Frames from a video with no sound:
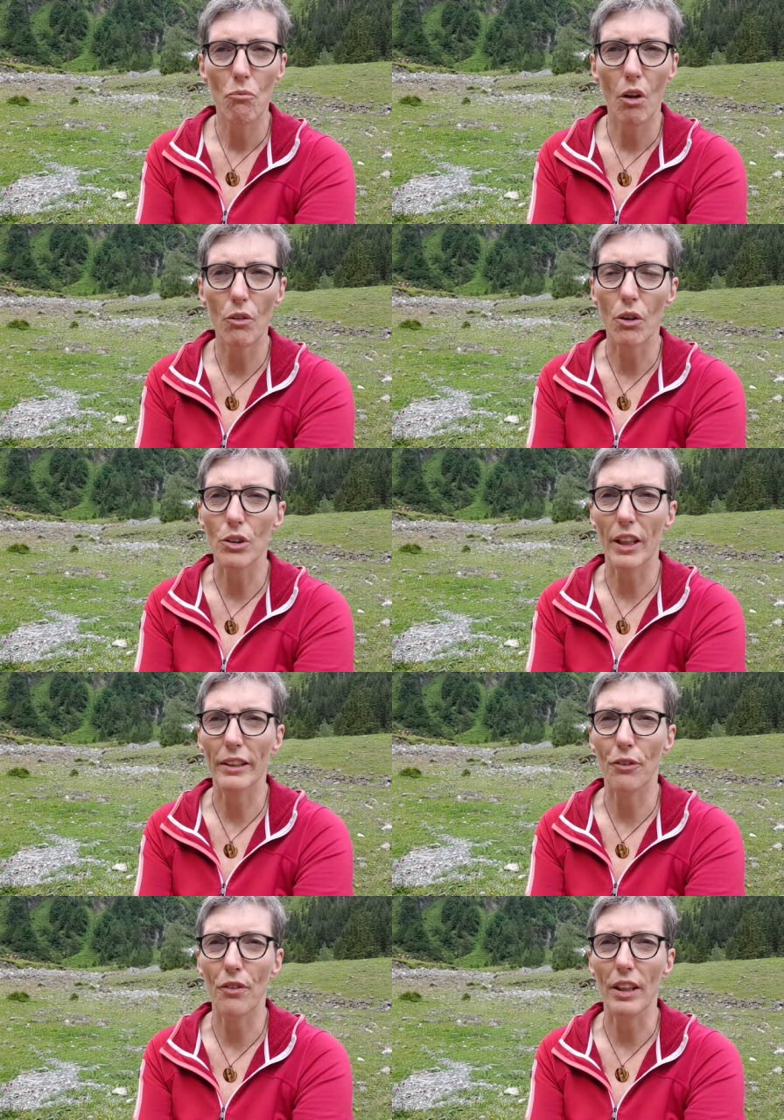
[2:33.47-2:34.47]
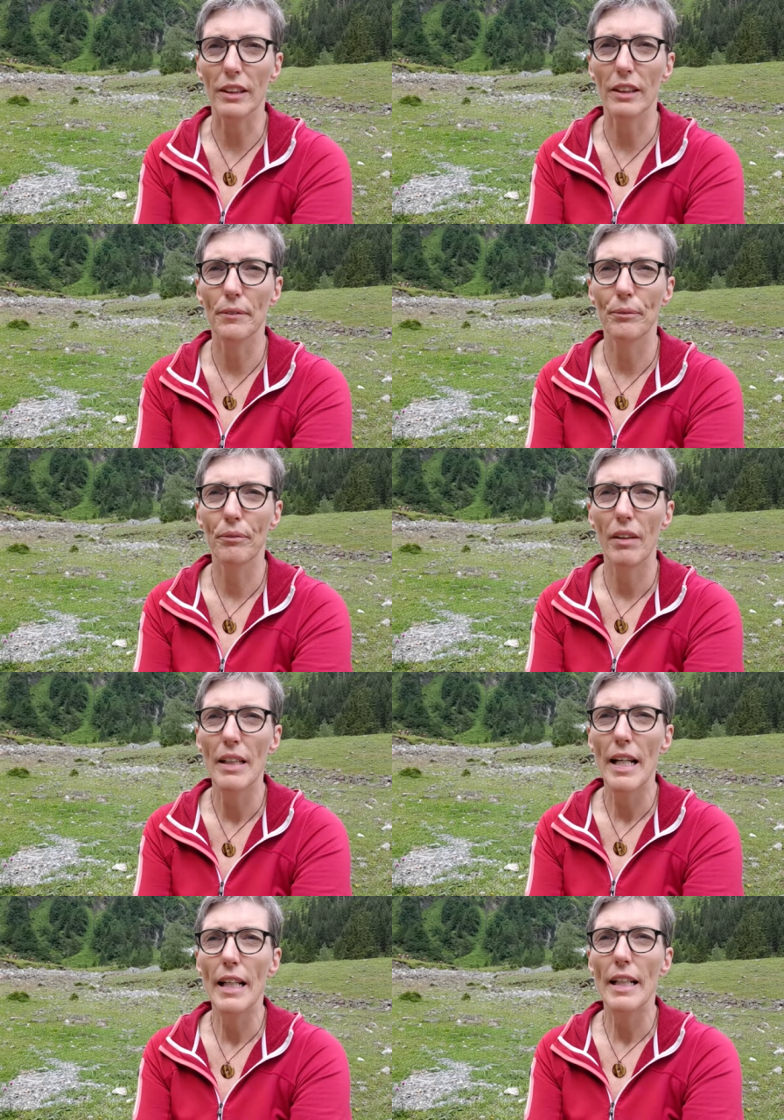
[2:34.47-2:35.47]
all those kinds of things.
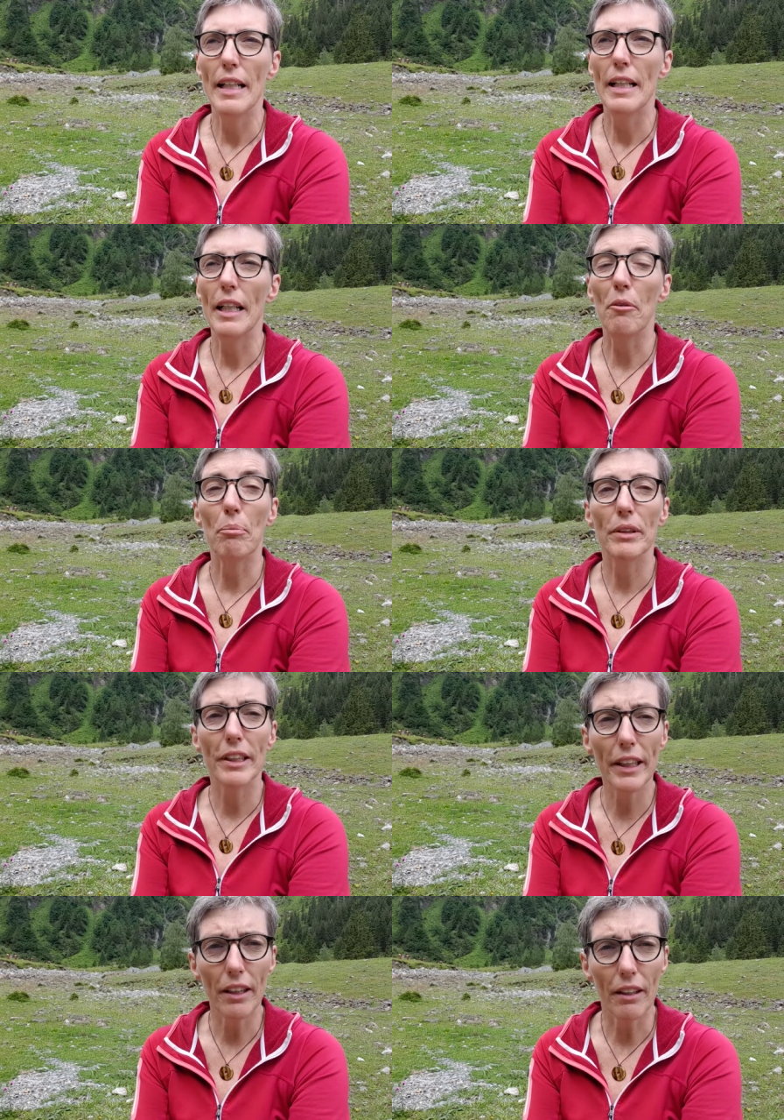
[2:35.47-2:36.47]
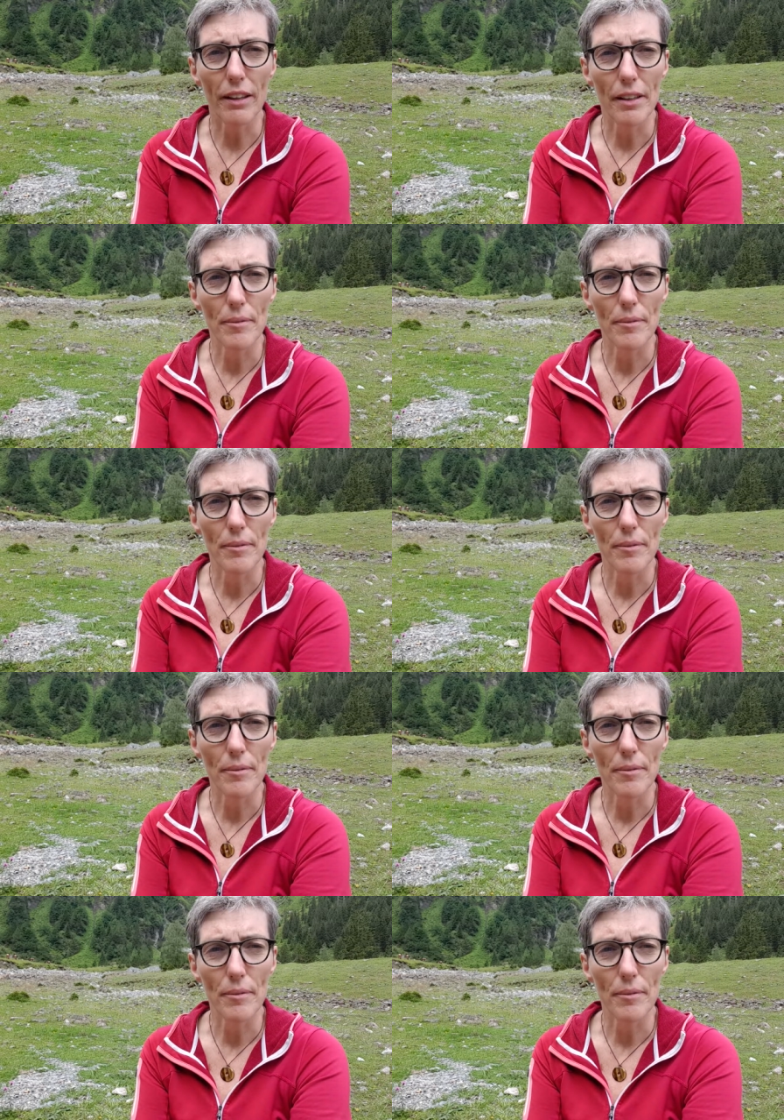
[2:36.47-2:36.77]
In particular,